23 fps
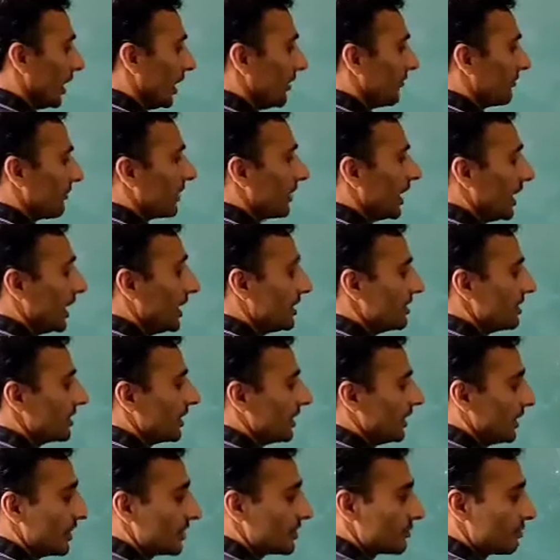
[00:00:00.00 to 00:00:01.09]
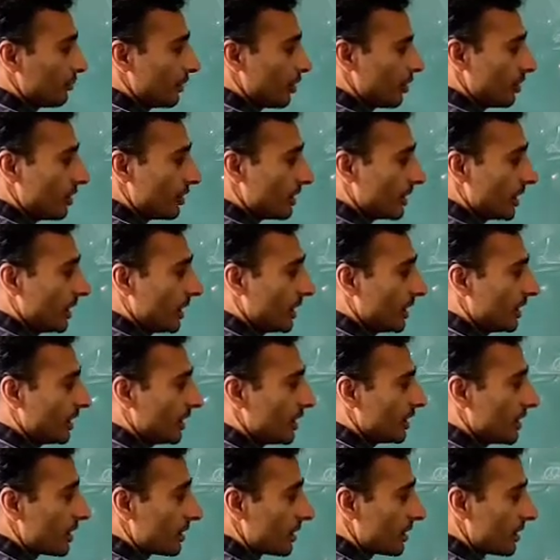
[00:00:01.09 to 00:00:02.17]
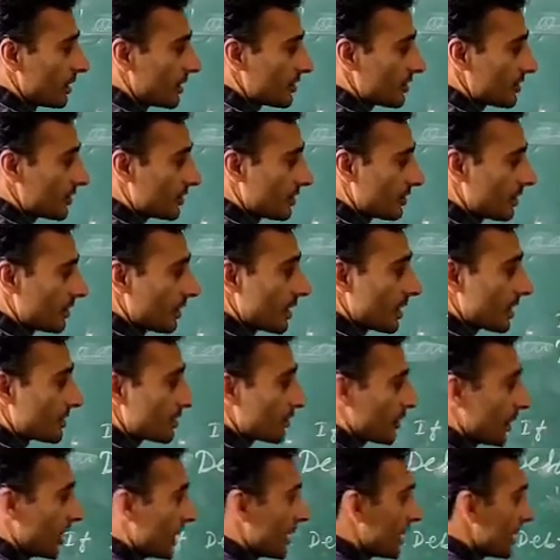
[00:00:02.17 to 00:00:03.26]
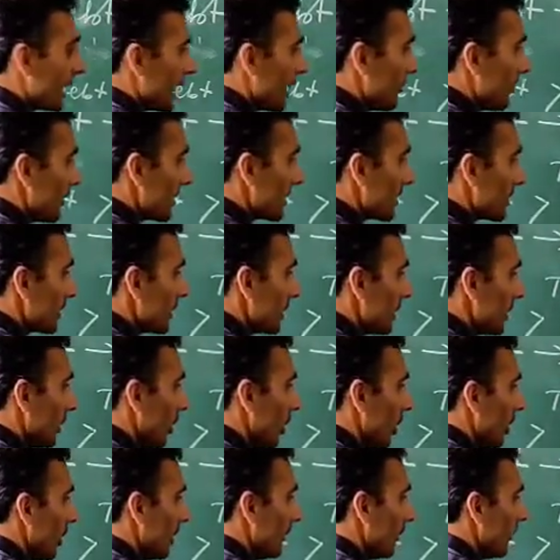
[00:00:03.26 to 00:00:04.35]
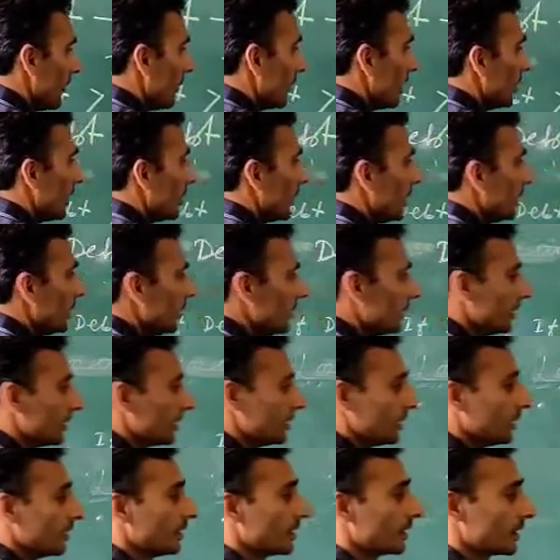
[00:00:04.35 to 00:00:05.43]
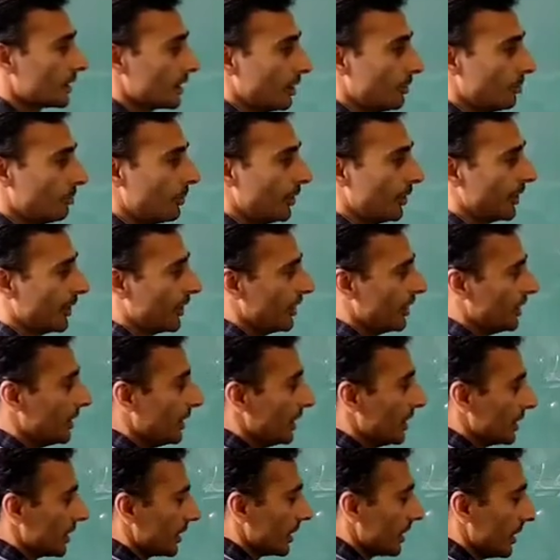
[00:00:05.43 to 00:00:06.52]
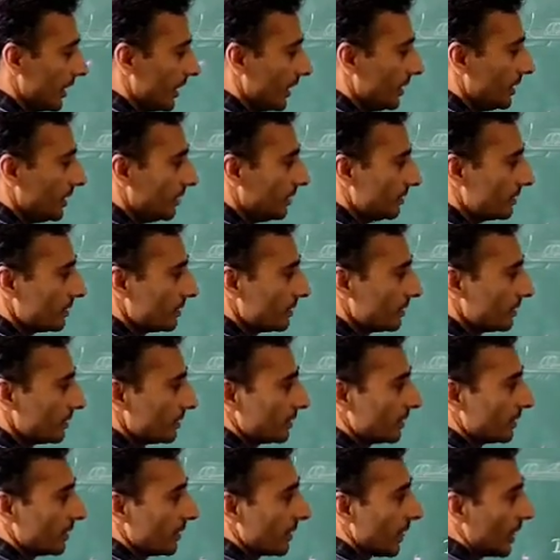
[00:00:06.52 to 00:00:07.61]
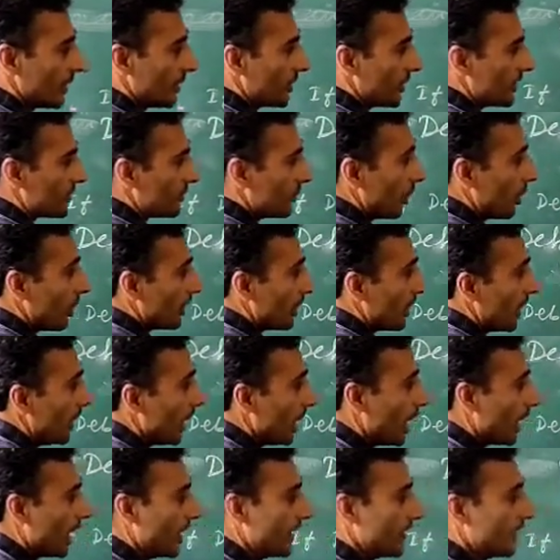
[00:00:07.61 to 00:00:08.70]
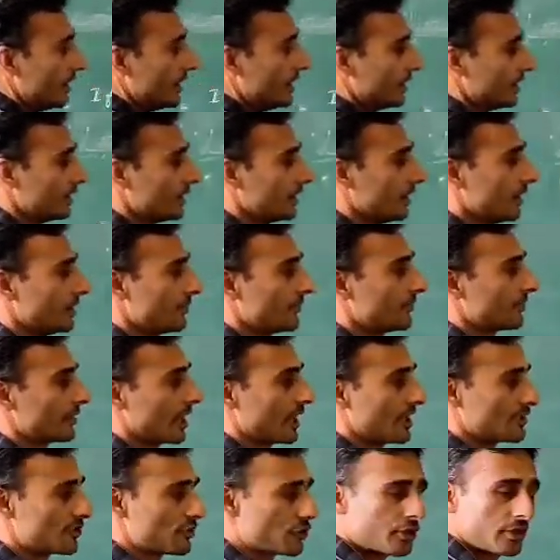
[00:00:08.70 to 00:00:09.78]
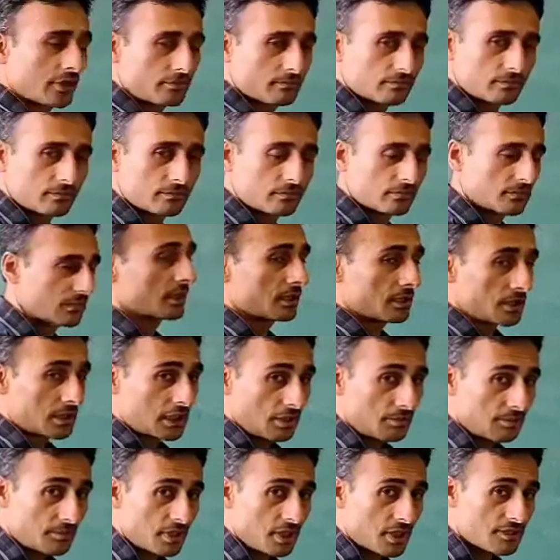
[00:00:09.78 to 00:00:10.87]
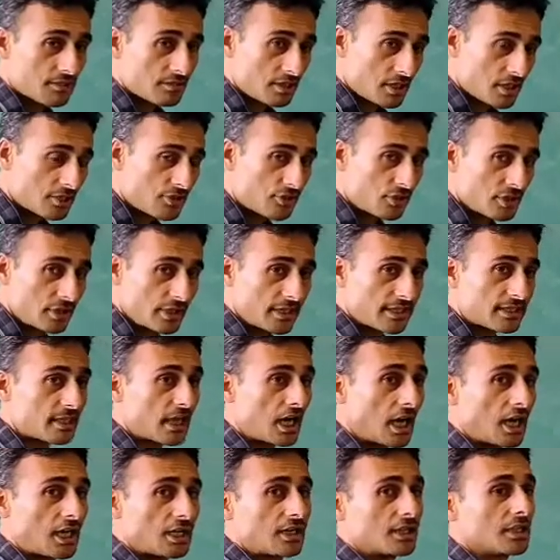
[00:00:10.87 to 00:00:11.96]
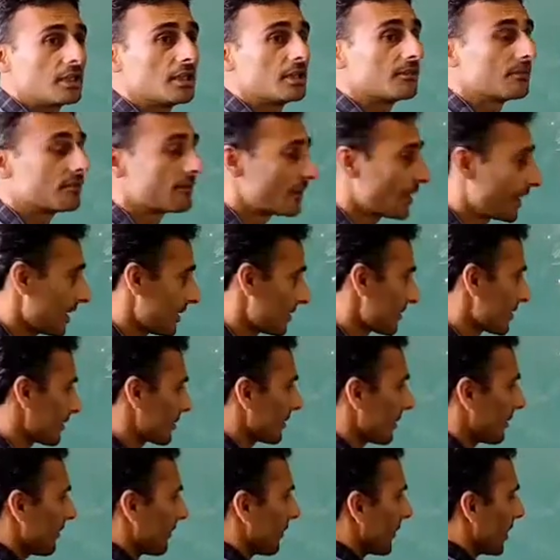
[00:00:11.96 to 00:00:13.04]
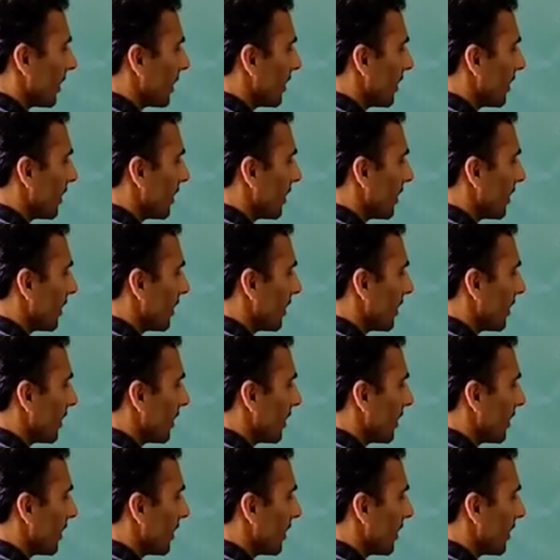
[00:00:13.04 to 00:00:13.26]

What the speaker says: If debt is more than the share capital of a company, then it is called high leverage. The capital structure is highly leveraged.